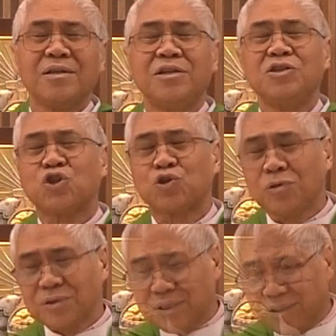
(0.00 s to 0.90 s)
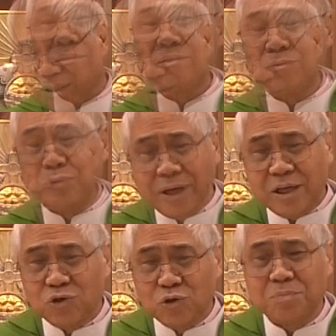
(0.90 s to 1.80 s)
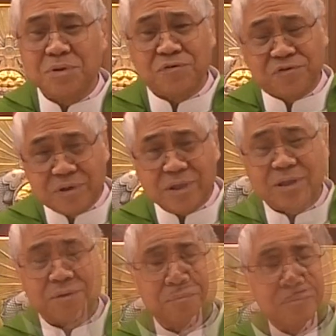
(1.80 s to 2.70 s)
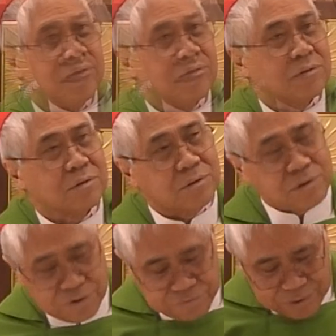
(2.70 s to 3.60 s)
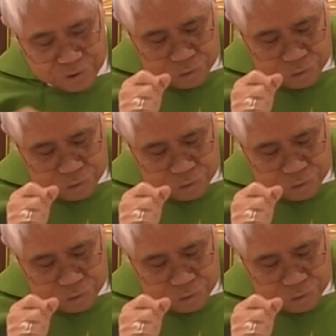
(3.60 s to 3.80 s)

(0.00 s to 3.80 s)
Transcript: He shows us the way to be free. So if we are